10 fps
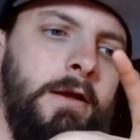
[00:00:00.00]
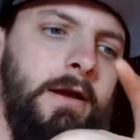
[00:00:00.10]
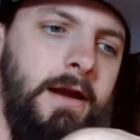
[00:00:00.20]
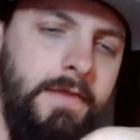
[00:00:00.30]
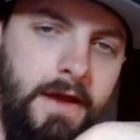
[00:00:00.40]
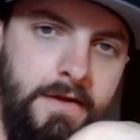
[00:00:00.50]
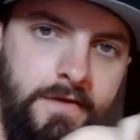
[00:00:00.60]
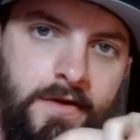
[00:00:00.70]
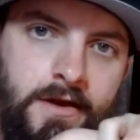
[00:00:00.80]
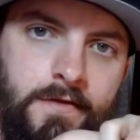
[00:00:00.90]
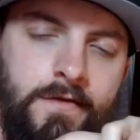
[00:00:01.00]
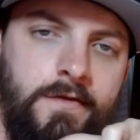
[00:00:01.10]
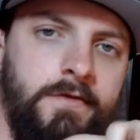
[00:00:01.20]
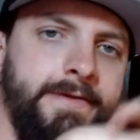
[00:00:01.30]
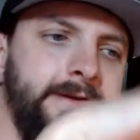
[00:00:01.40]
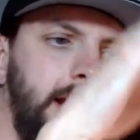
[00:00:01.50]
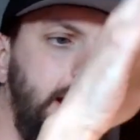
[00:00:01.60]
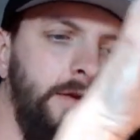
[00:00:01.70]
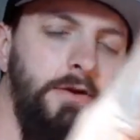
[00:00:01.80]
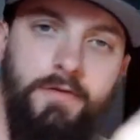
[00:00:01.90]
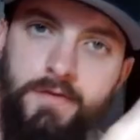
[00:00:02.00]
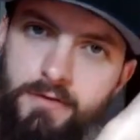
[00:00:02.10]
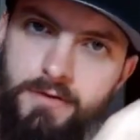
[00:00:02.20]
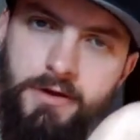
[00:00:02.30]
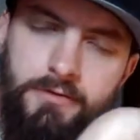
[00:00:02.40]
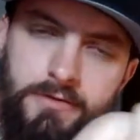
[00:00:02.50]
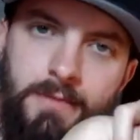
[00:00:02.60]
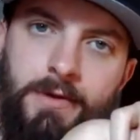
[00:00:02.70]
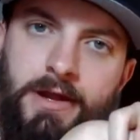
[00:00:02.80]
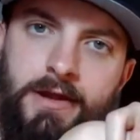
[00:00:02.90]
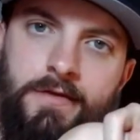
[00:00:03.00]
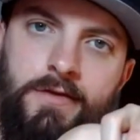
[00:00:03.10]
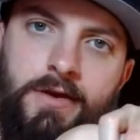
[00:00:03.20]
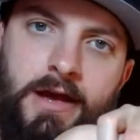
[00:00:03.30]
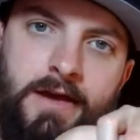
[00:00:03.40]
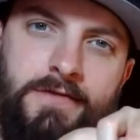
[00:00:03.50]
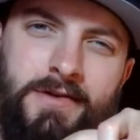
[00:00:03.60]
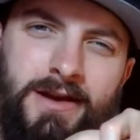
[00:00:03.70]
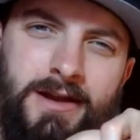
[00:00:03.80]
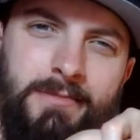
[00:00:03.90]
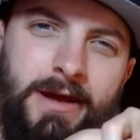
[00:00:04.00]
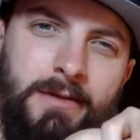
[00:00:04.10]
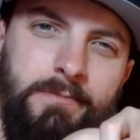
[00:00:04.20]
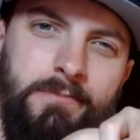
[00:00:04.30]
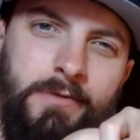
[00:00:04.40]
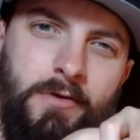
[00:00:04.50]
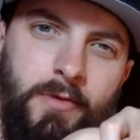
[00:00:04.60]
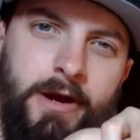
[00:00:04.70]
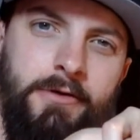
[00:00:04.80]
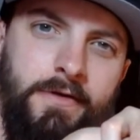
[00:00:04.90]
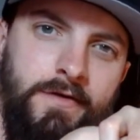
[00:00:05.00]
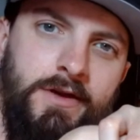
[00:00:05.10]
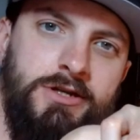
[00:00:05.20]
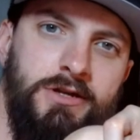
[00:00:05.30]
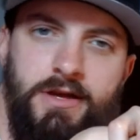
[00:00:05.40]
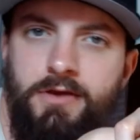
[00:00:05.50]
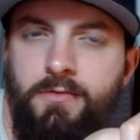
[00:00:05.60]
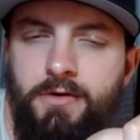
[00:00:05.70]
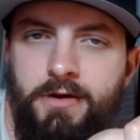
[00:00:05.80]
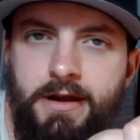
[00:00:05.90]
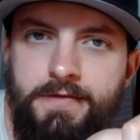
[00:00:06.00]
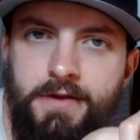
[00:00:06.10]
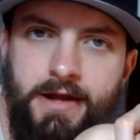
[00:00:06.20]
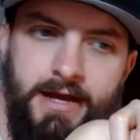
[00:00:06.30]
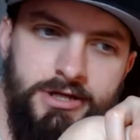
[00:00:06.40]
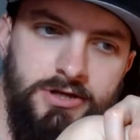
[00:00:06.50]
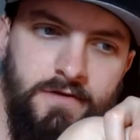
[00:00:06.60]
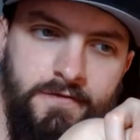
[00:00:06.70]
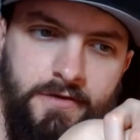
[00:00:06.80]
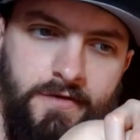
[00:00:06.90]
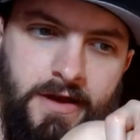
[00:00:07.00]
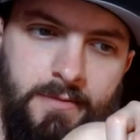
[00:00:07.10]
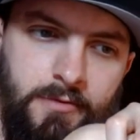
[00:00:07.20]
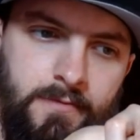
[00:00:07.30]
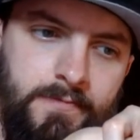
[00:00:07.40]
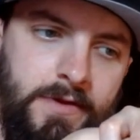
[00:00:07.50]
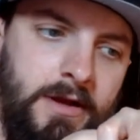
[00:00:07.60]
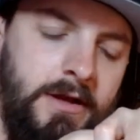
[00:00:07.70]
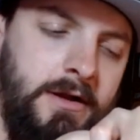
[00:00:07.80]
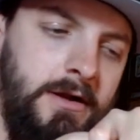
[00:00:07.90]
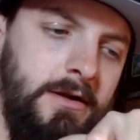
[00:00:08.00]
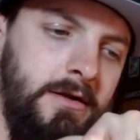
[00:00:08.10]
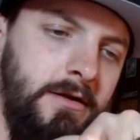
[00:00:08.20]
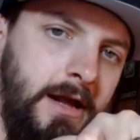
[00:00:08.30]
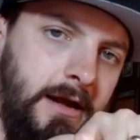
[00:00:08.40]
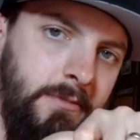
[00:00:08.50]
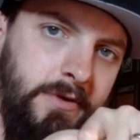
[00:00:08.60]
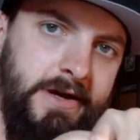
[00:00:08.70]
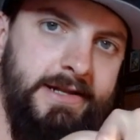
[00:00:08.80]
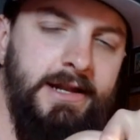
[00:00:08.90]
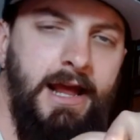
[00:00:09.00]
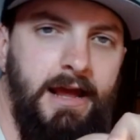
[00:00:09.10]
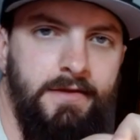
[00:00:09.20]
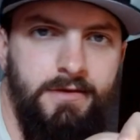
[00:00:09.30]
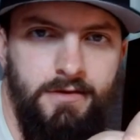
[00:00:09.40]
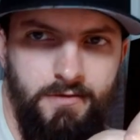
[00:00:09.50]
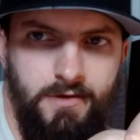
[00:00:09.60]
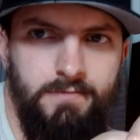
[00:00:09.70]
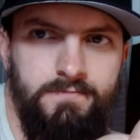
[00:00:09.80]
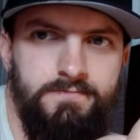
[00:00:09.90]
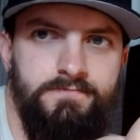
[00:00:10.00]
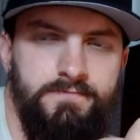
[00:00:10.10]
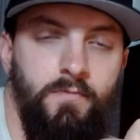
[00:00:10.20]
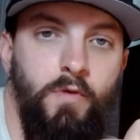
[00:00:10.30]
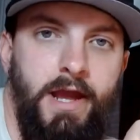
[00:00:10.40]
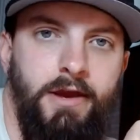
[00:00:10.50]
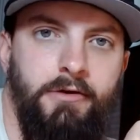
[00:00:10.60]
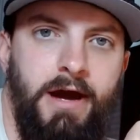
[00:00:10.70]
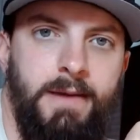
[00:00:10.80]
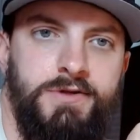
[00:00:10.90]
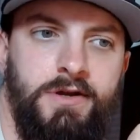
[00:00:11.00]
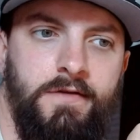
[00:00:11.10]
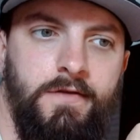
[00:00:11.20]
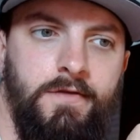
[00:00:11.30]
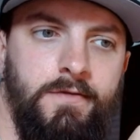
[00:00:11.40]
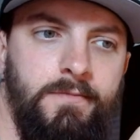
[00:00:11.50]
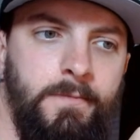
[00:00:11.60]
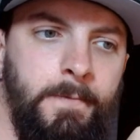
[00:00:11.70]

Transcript: In that sense, you're limited, so you have to kind of make a quicker decision than you would at the National, for example. But you can weigh your options.